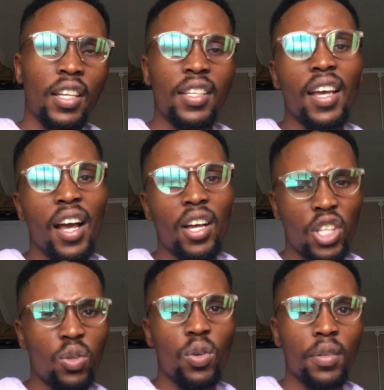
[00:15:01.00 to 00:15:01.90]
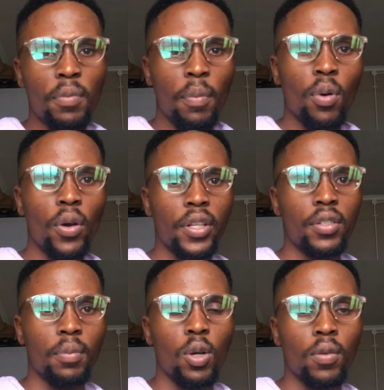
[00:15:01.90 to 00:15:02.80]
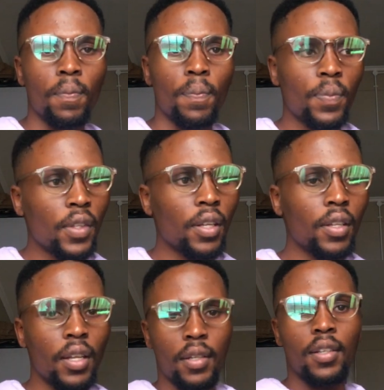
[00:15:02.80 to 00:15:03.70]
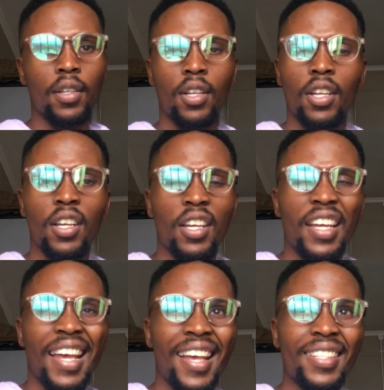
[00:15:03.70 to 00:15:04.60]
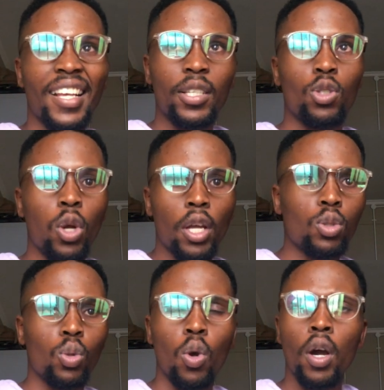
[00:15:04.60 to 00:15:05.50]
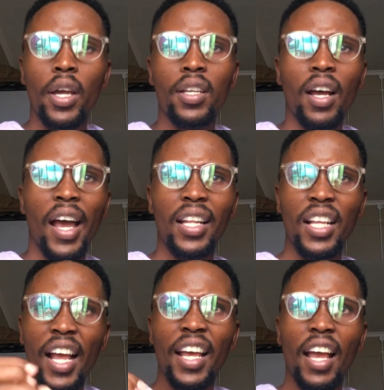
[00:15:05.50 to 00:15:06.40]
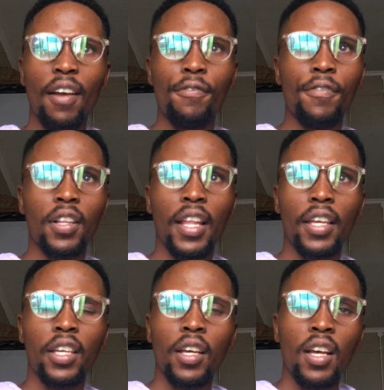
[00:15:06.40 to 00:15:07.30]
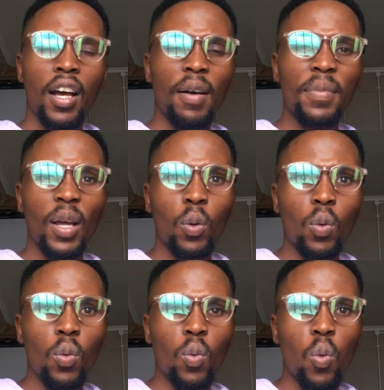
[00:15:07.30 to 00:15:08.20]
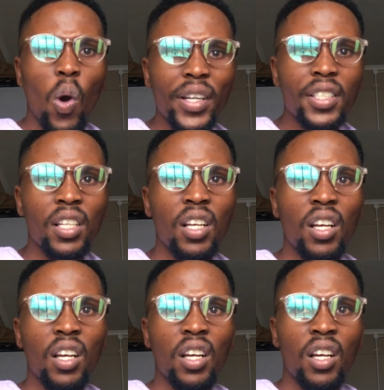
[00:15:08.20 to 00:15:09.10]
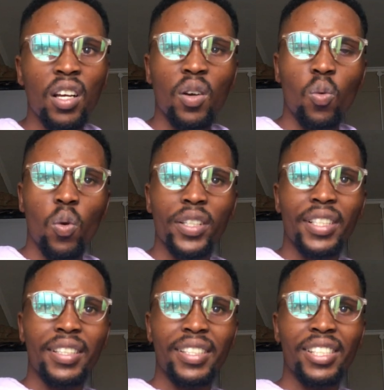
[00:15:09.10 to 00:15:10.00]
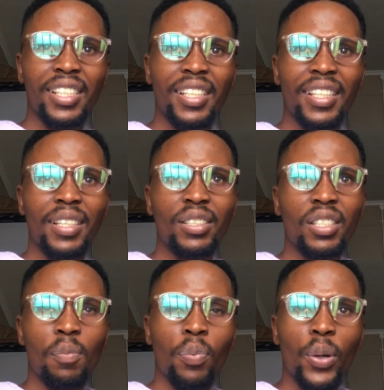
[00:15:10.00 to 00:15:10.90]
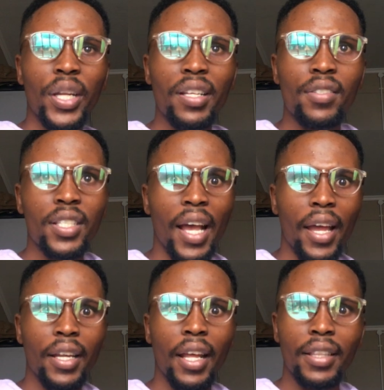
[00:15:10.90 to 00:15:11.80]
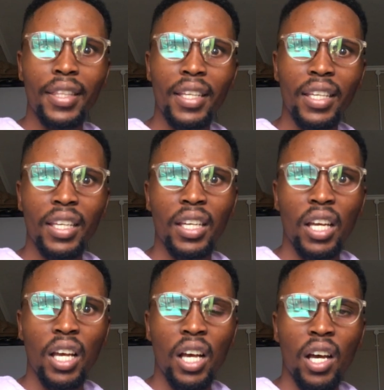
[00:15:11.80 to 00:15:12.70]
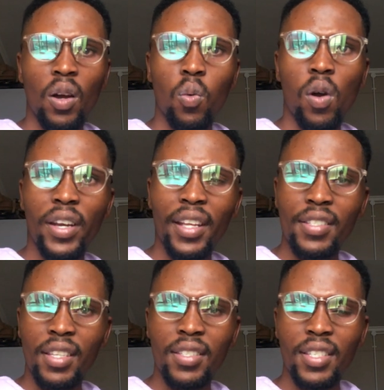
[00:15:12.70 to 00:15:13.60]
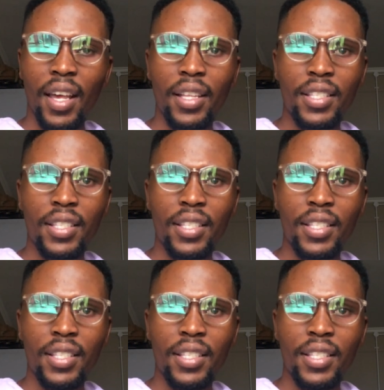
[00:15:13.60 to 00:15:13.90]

Yeah, you got my point, Yabo. And then, as I try to go in, I feel like I'm like, what? What did she put inside her thingy? What is inside?